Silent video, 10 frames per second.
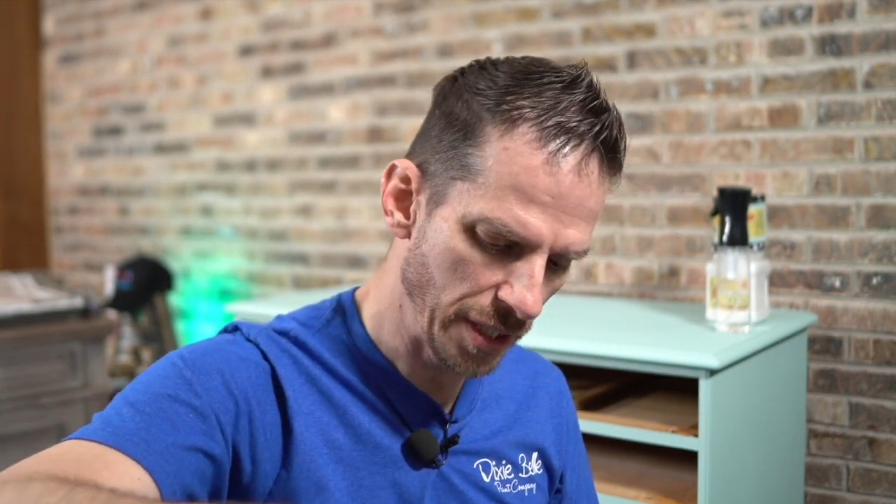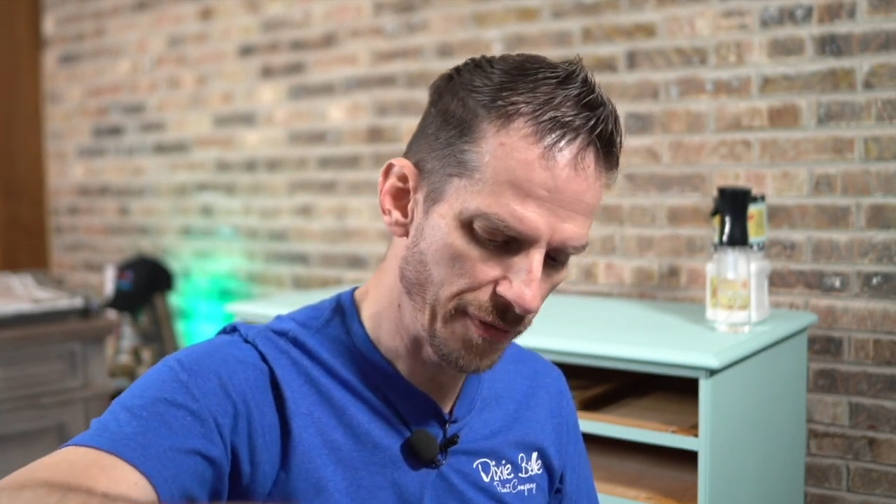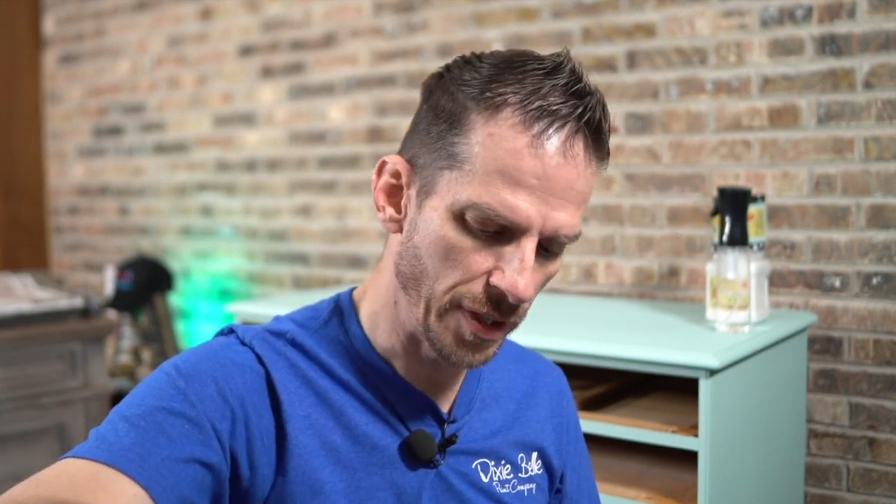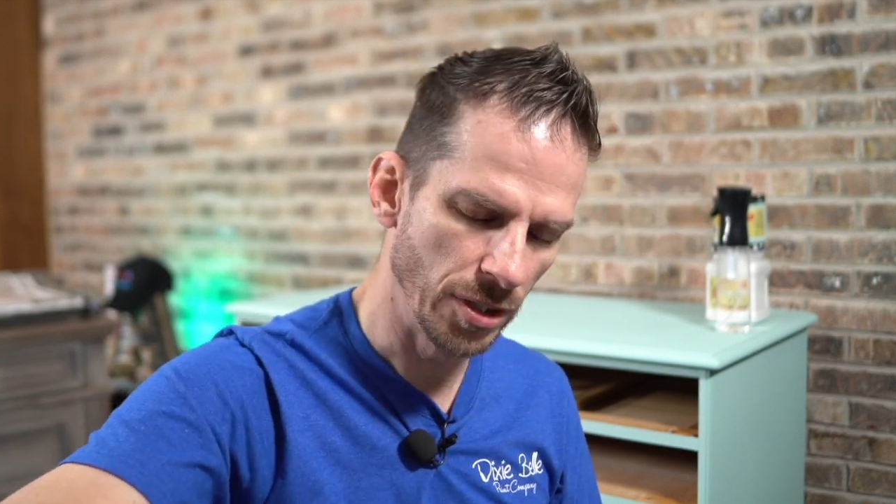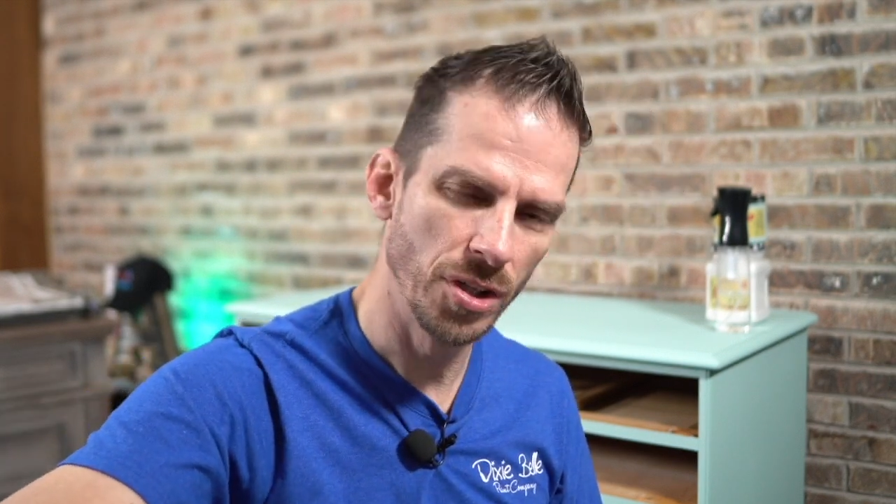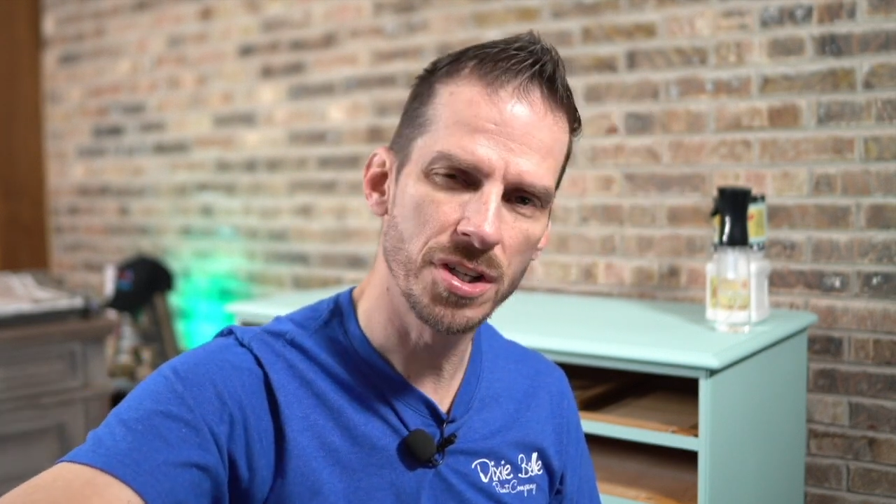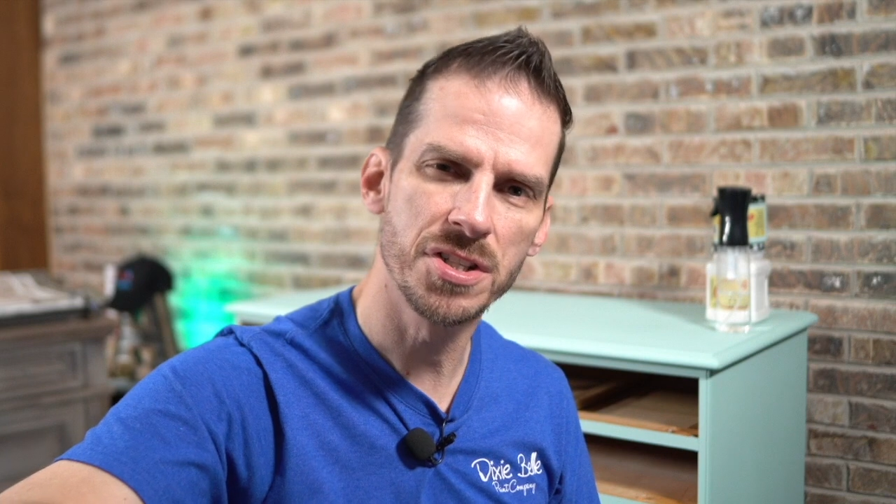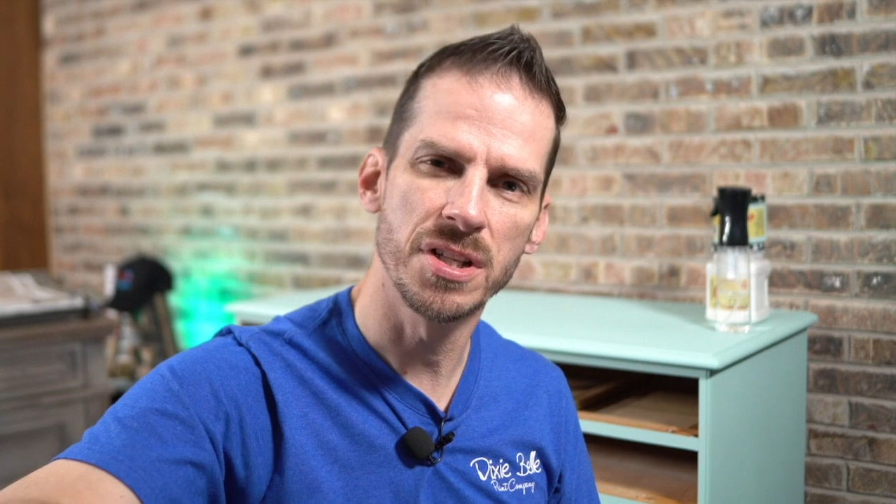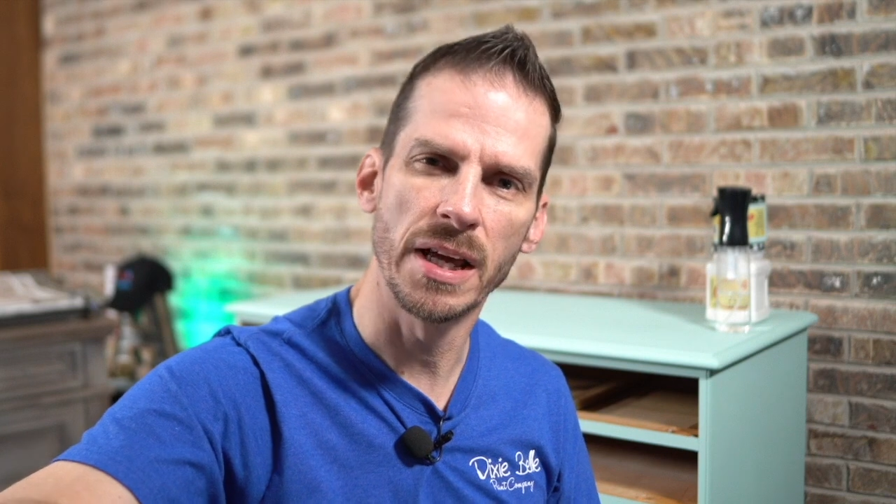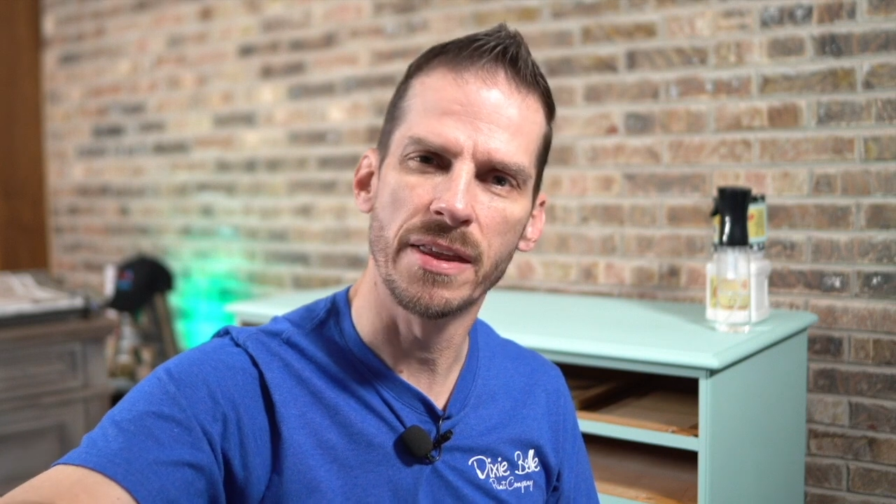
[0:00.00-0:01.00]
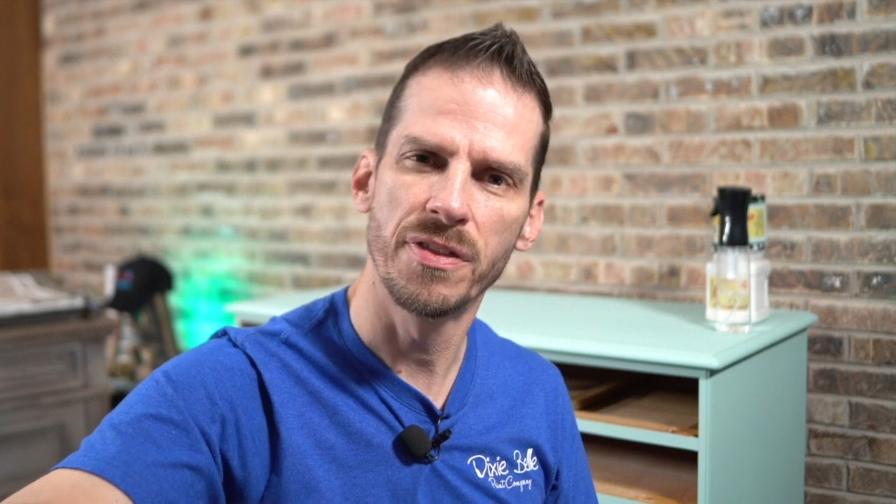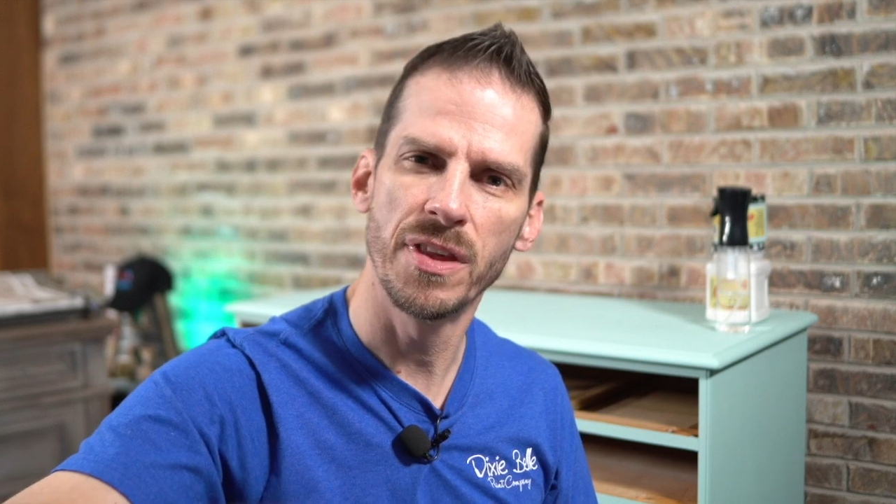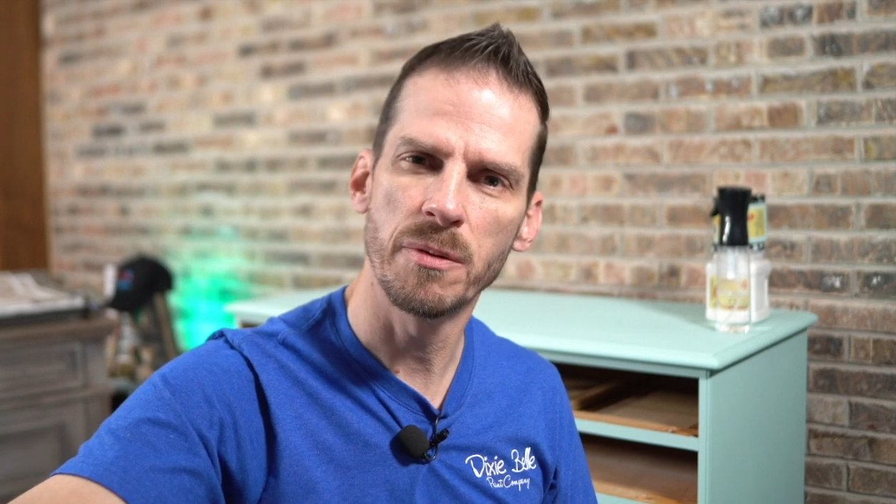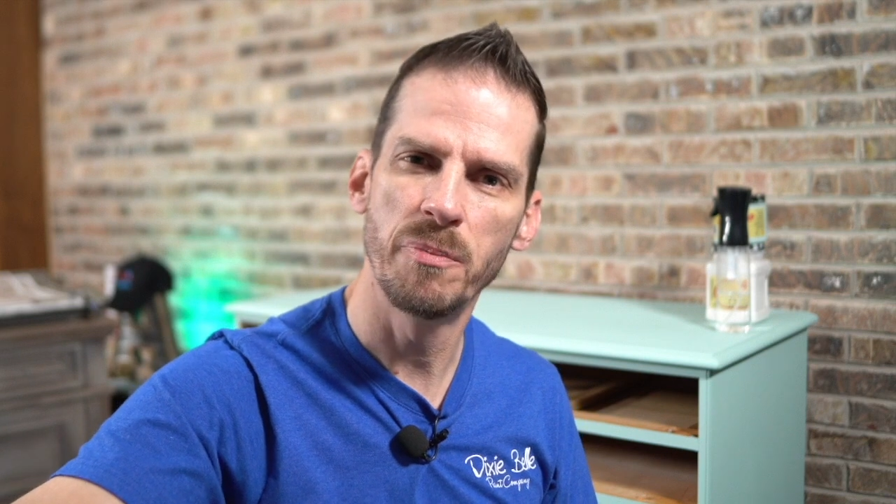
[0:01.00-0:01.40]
Usually if it looks like